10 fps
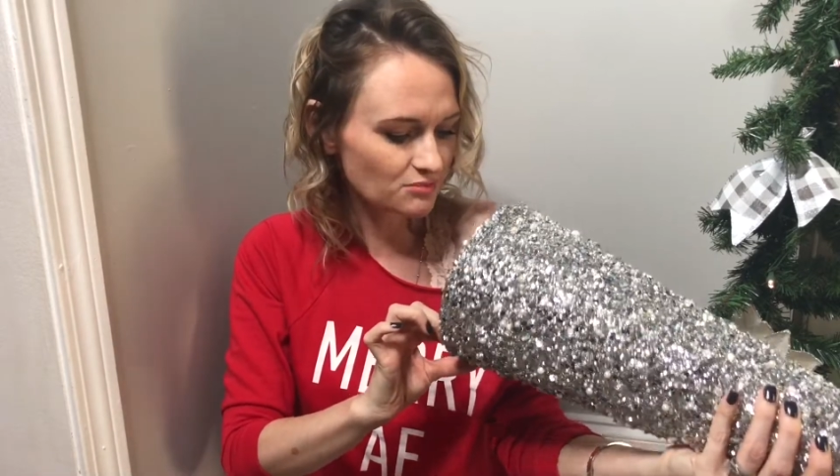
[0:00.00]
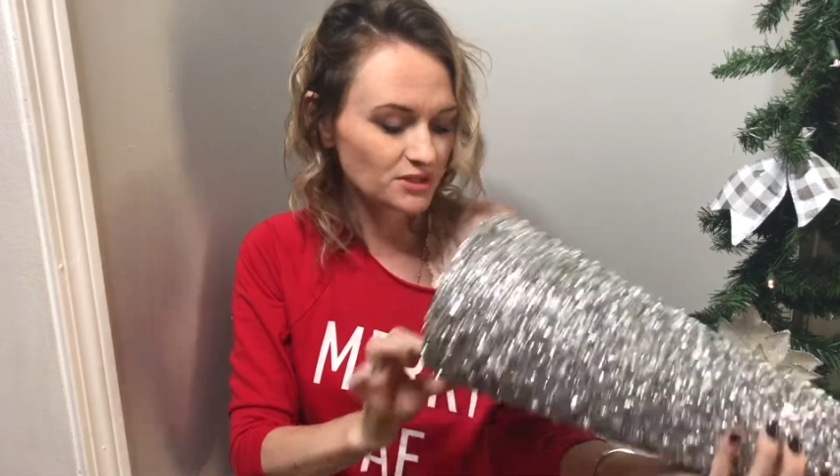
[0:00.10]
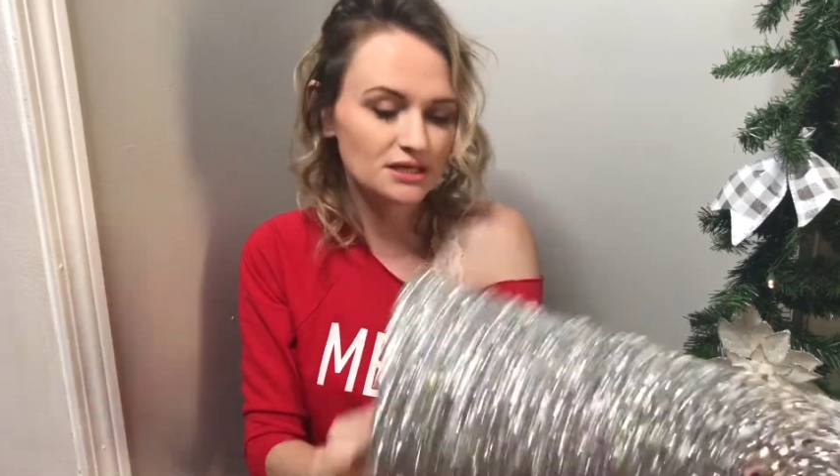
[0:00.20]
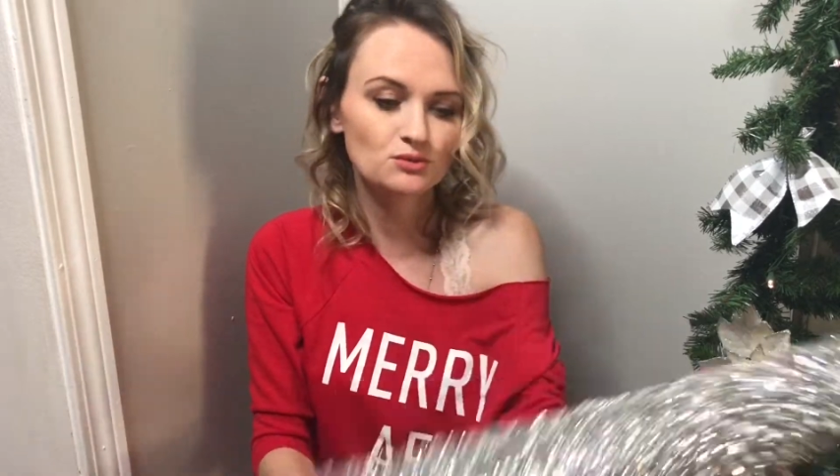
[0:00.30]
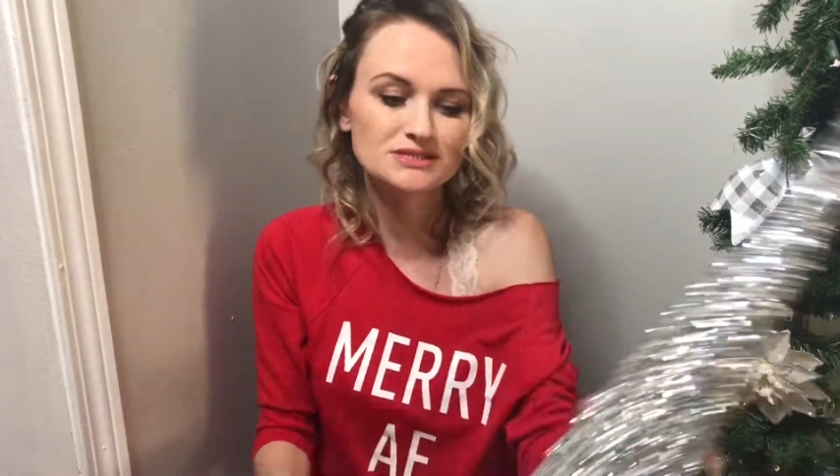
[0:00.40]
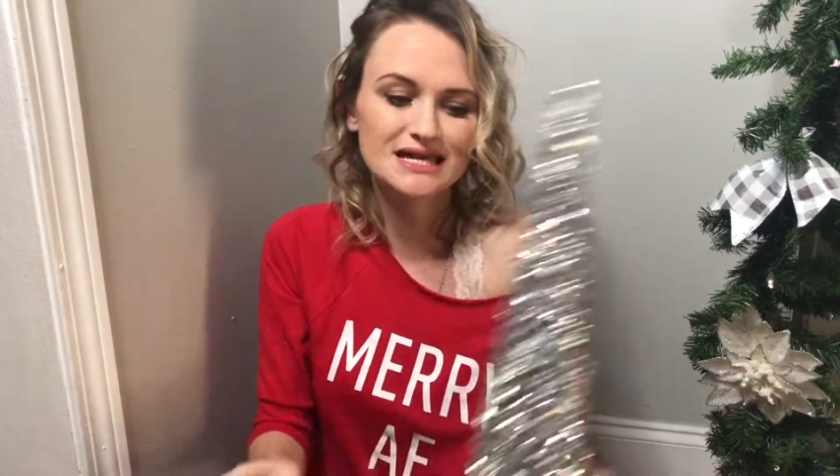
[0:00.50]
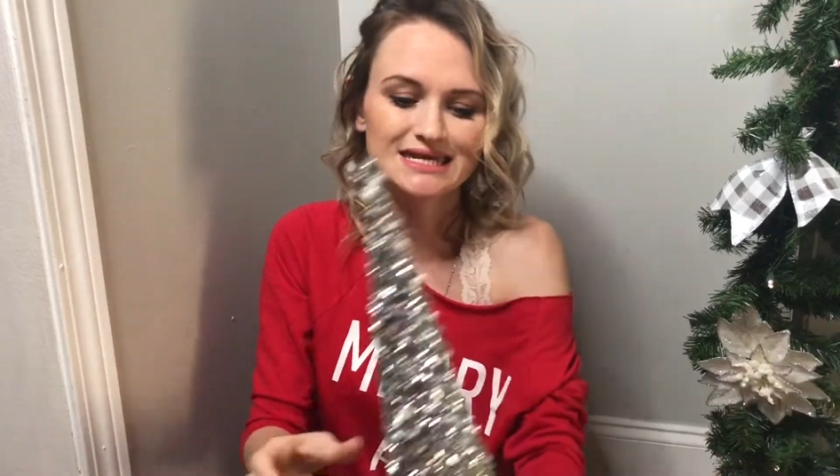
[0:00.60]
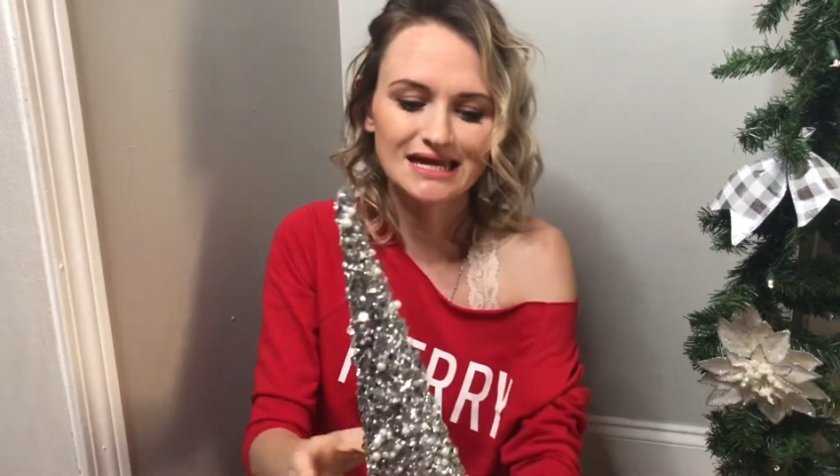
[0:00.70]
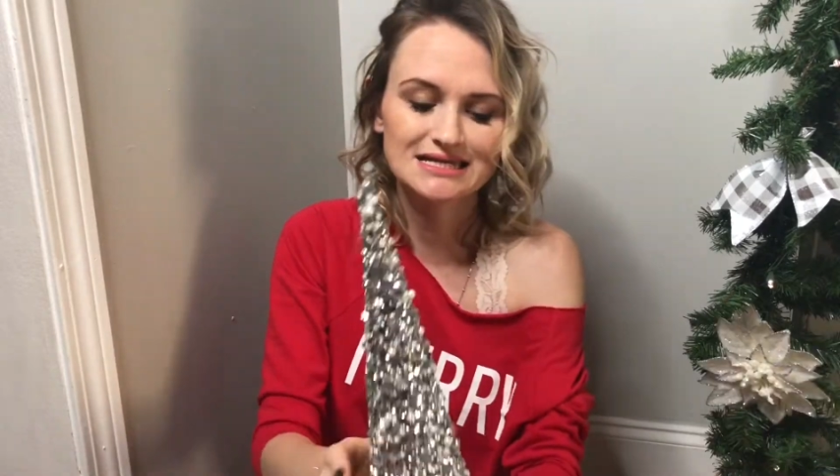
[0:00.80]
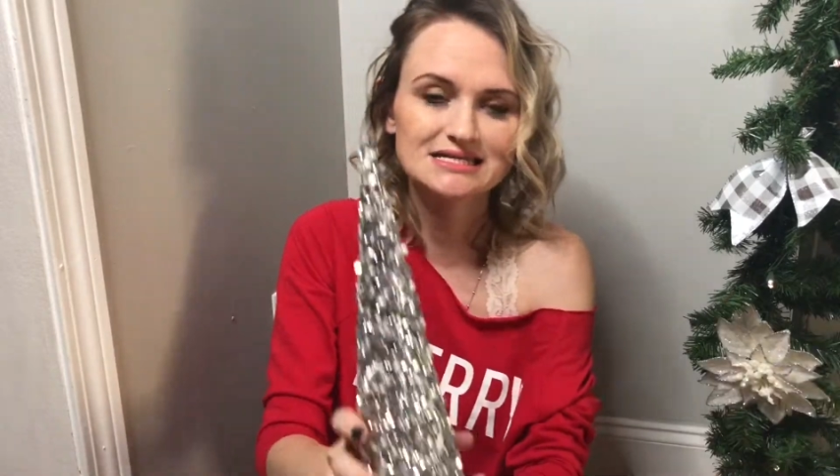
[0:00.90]
but it was
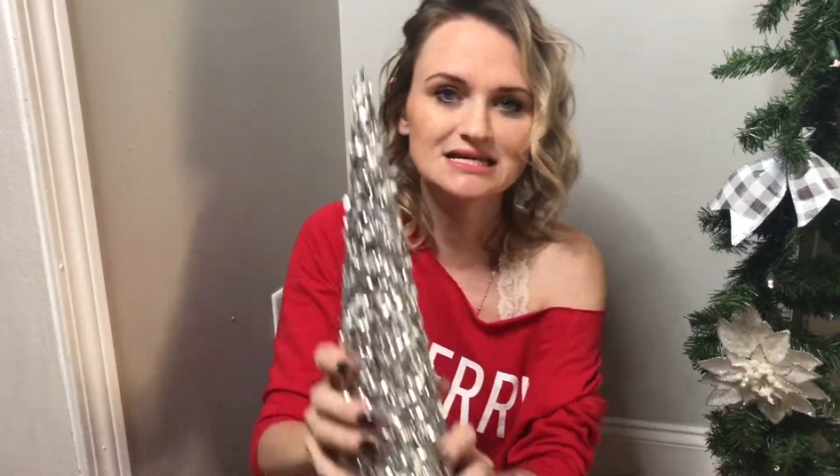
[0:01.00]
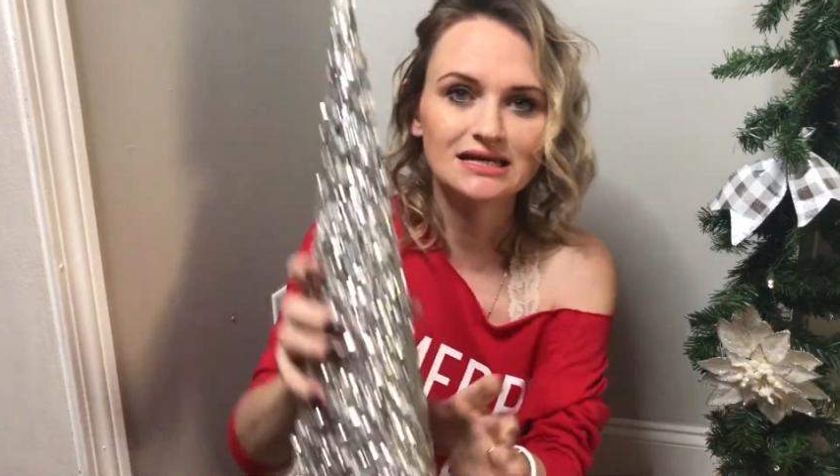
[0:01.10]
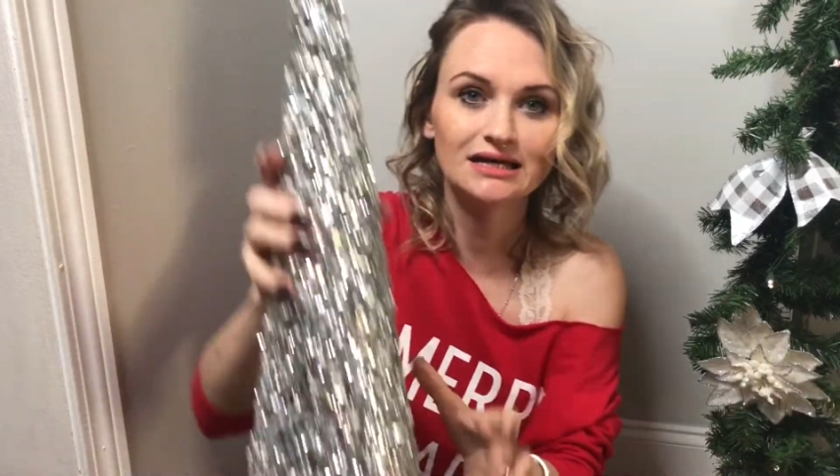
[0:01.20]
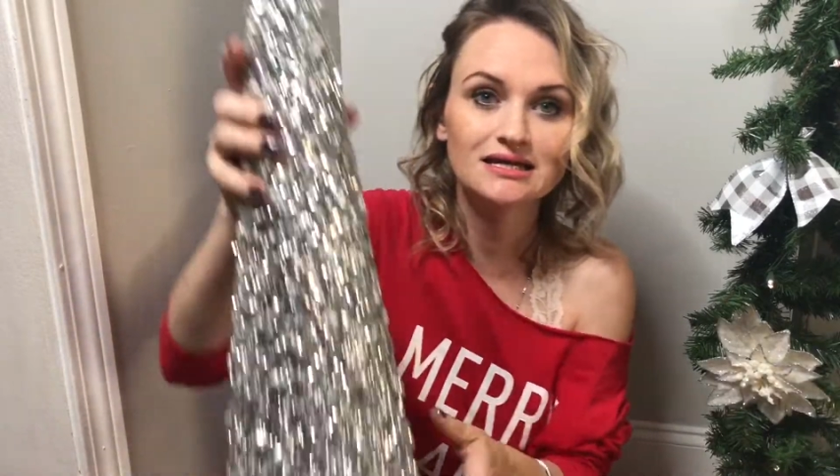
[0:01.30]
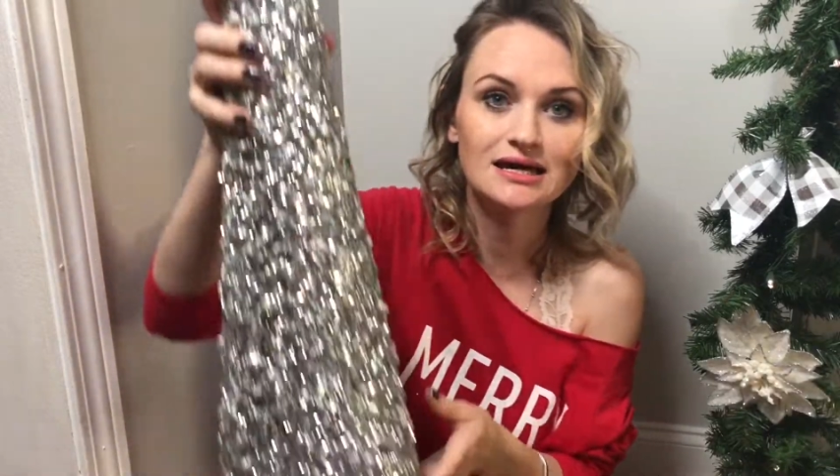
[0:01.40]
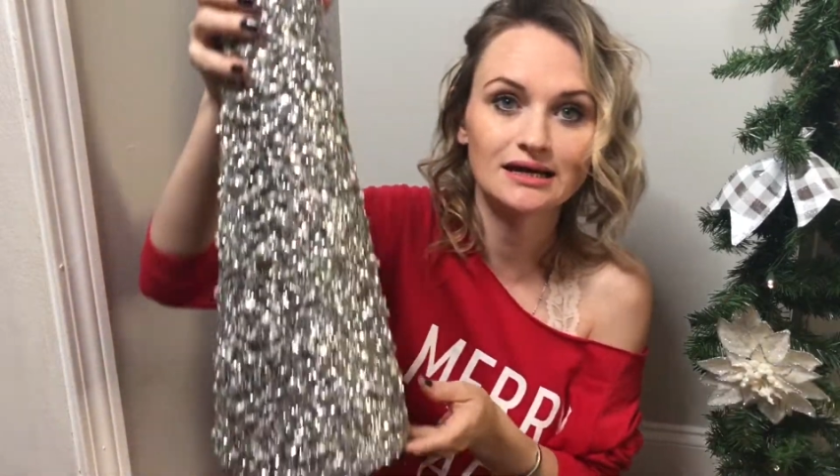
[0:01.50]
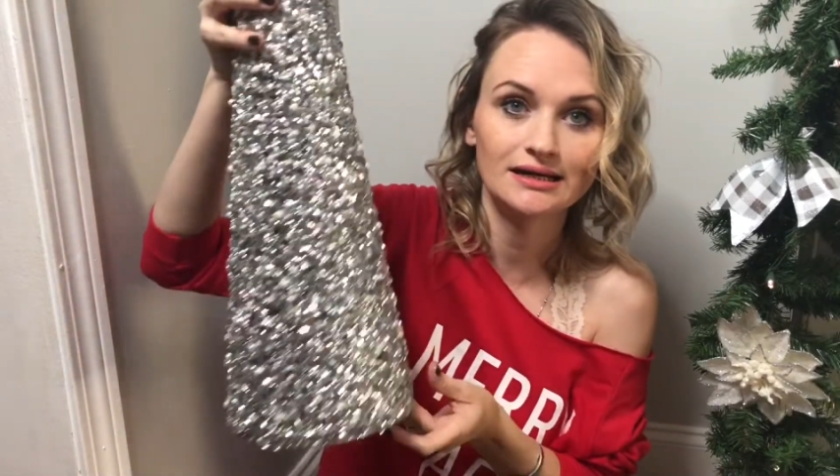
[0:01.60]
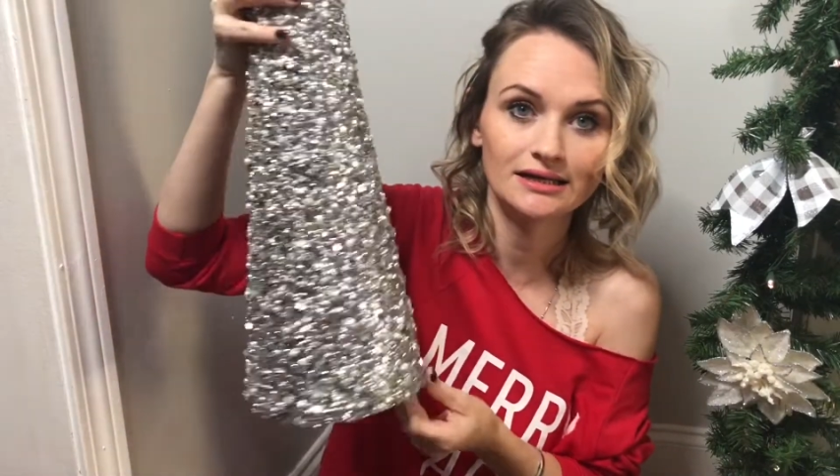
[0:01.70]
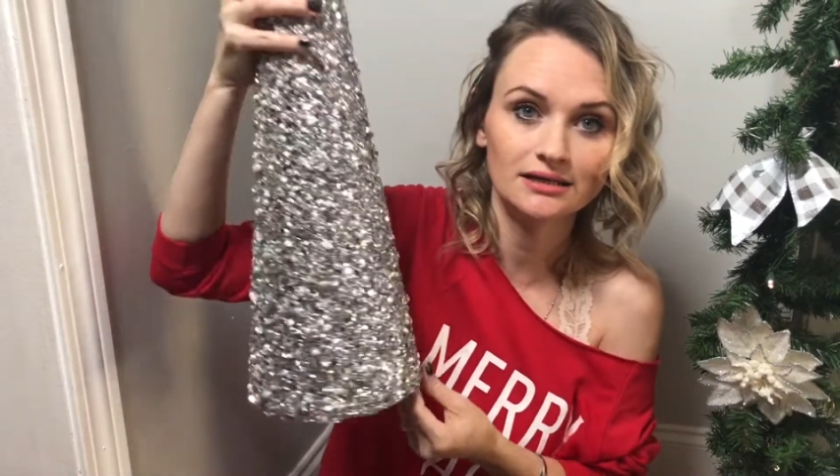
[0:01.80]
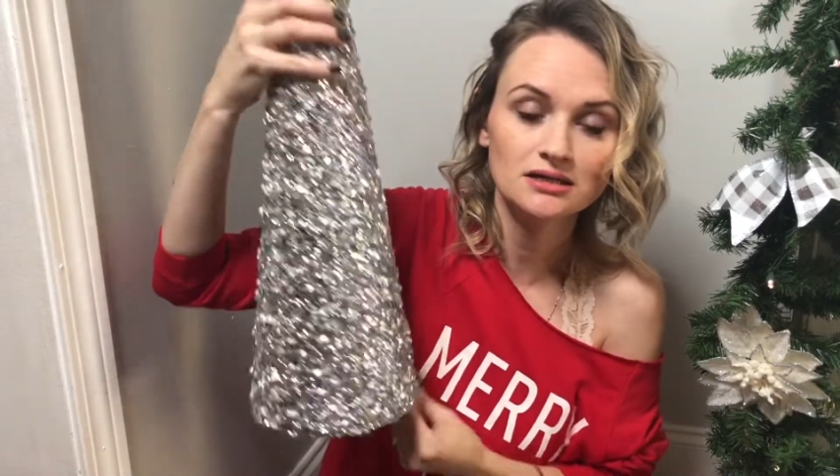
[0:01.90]

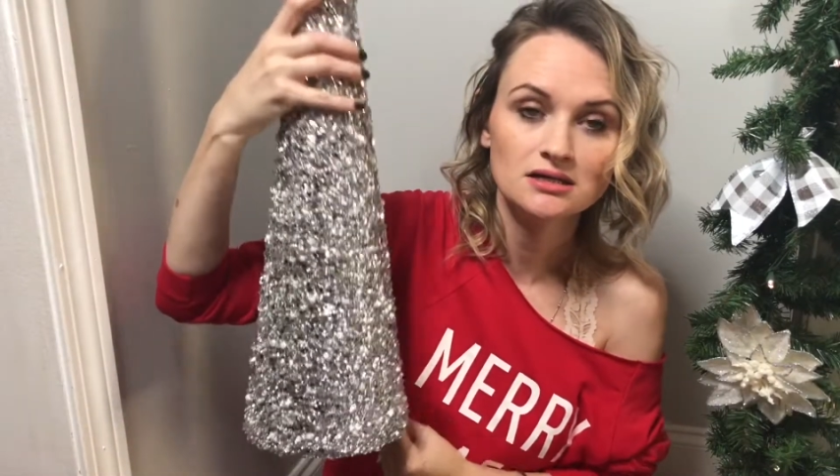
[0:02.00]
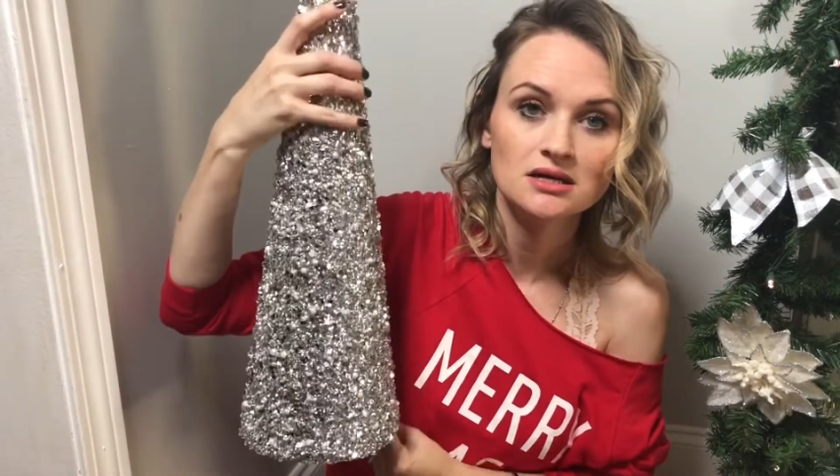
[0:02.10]
$19.99.